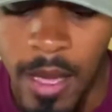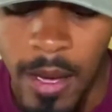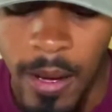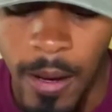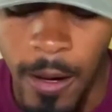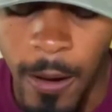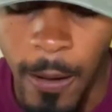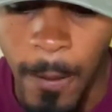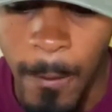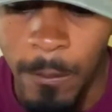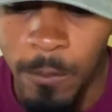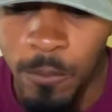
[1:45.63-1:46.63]

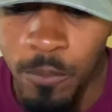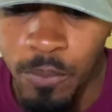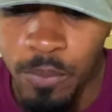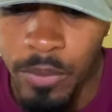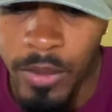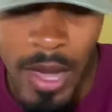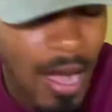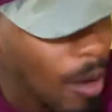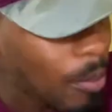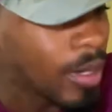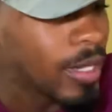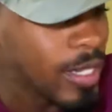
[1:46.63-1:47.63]
I
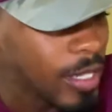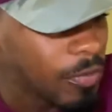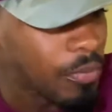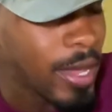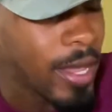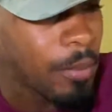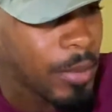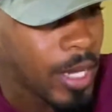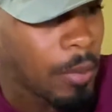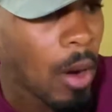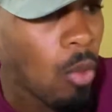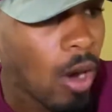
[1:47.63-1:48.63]
believe, man, me
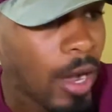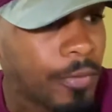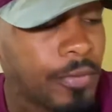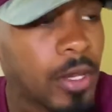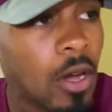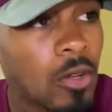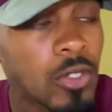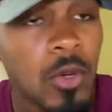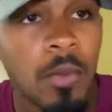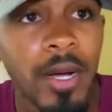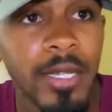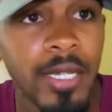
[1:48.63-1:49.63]
and my wife and also
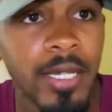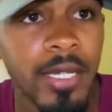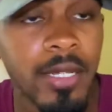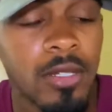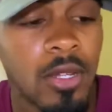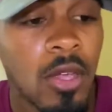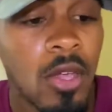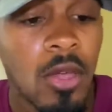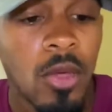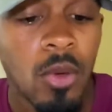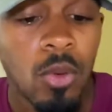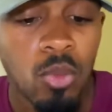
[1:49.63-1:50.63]
my kids,
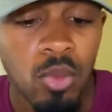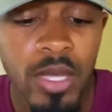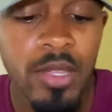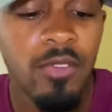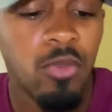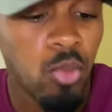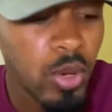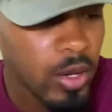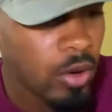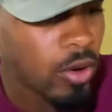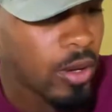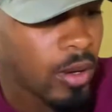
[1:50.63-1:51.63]
we have went
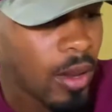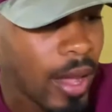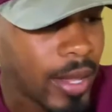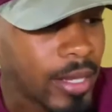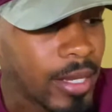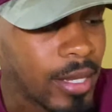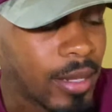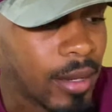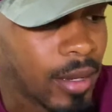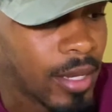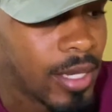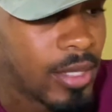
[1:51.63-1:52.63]
on like at
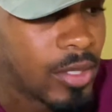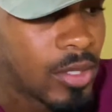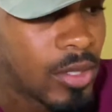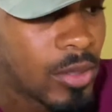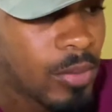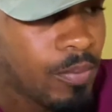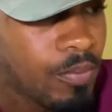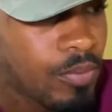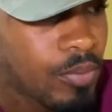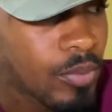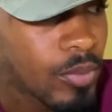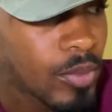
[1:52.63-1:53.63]
least
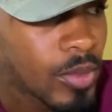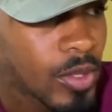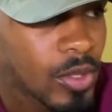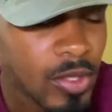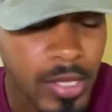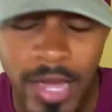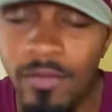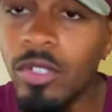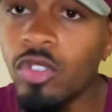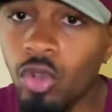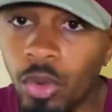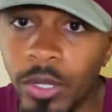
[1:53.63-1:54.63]
7
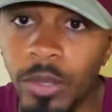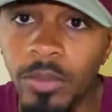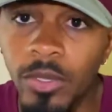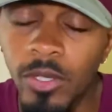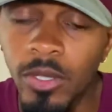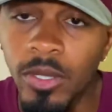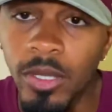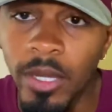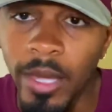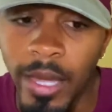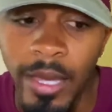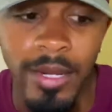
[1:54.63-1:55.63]
trips
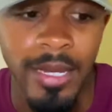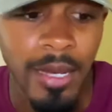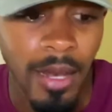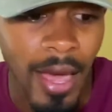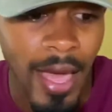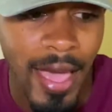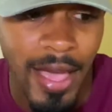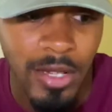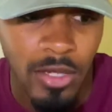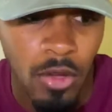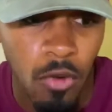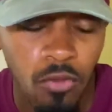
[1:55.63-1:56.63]
in the
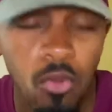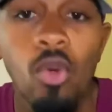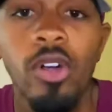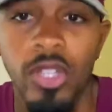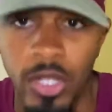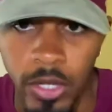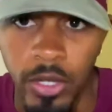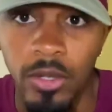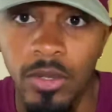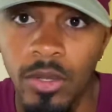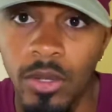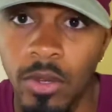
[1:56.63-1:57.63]
last 4
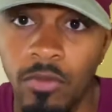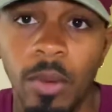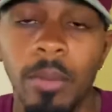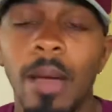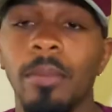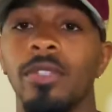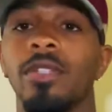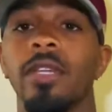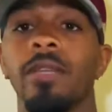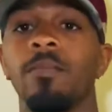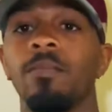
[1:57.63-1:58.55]
years, if I'm not mistaken.